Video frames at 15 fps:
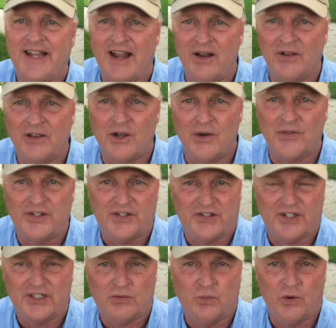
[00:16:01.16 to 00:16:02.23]
download the
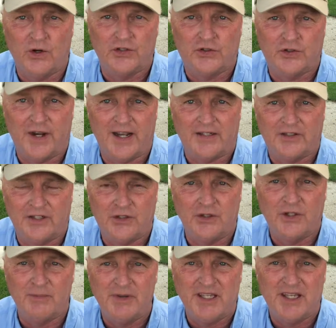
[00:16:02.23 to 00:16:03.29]
six word tracks that
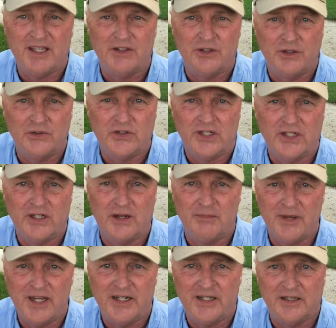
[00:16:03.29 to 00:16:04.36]
you can begin using
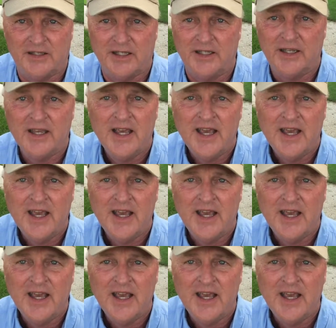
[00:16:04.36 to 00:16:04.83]
immediately.